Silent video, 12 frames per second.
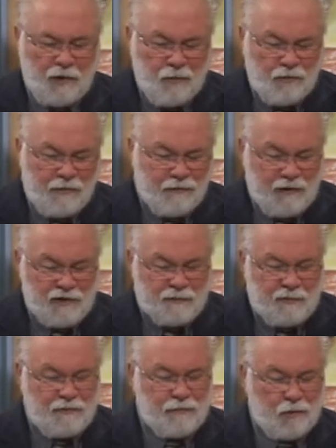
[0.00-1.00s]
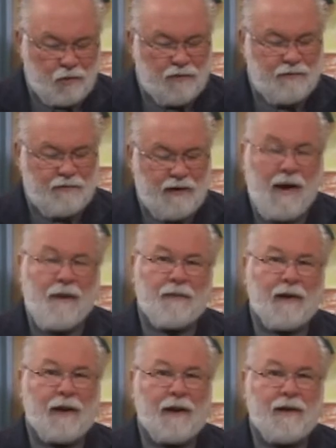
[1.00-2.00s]
Whoever has been born of
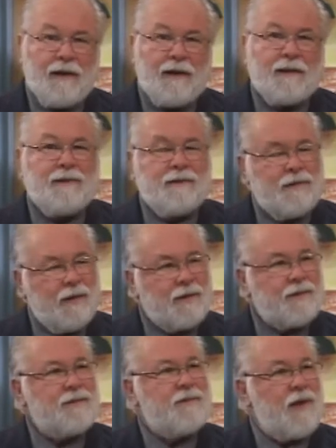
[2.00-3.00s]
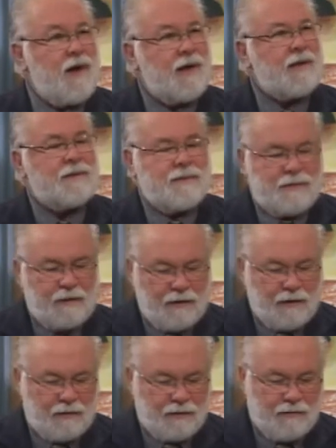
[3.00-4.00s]
Yahweh does not
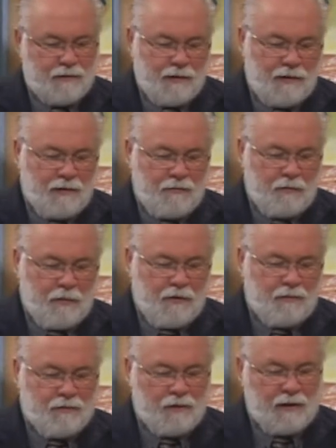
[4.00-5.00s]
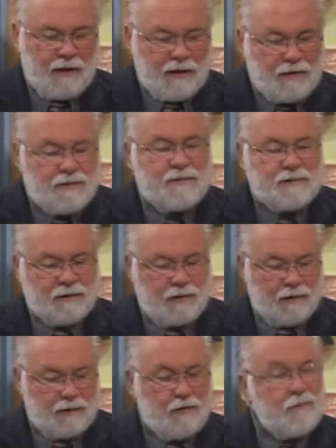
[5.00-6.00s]
sin. For his
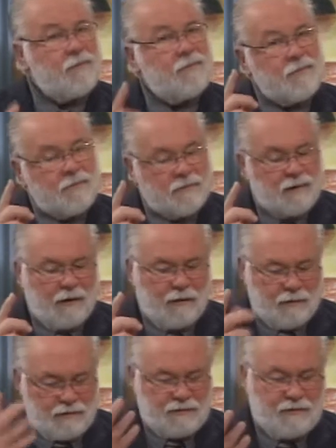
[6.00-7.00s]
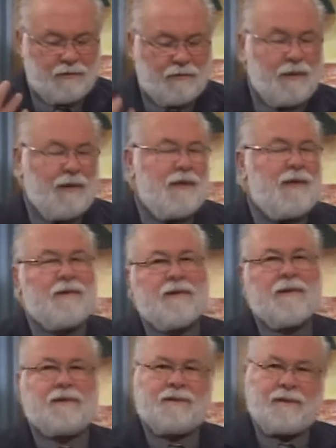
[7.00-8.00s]
seed, this,
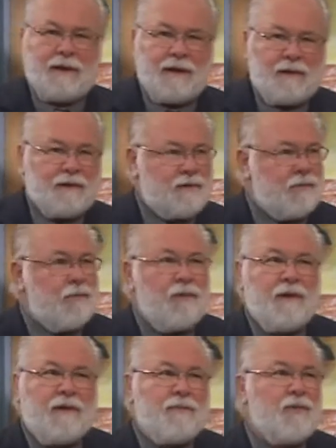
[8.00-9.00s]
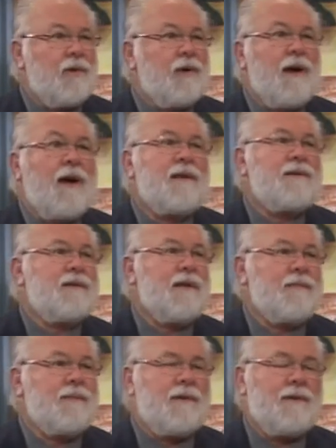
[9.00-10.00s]
this seed is a really important
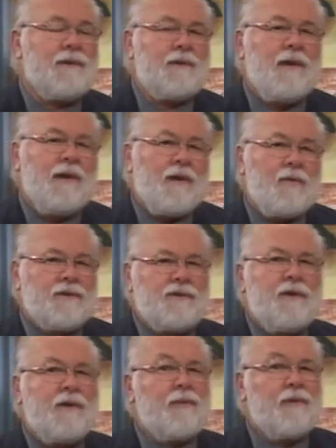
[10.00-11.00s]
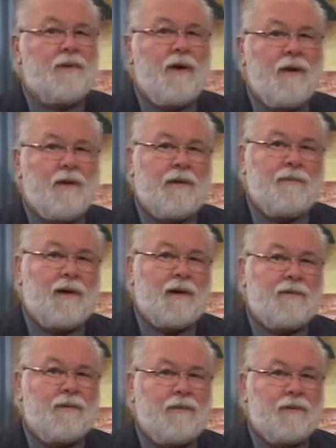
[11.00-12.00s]
concept. Uh, what seed are we talking
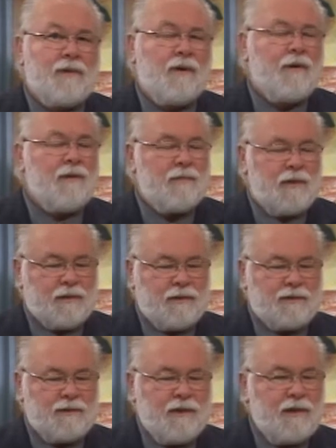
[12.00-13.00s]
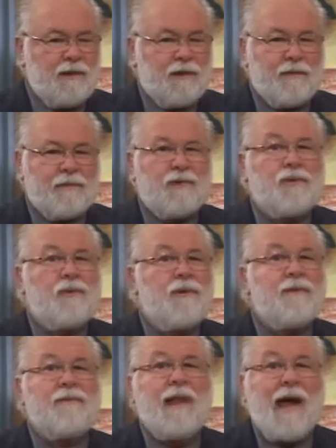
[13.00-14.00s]
about? Well, we're talking about the seed of the
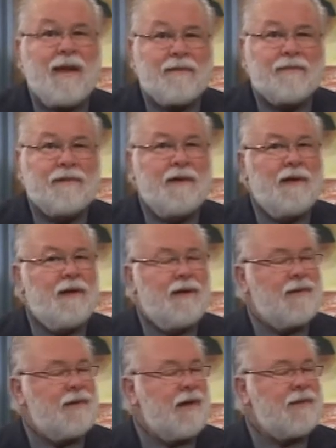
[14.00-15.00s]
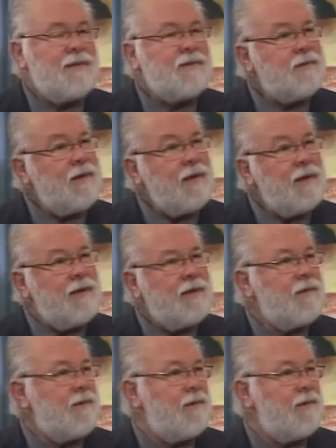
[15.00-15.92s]
tree of life, not the seed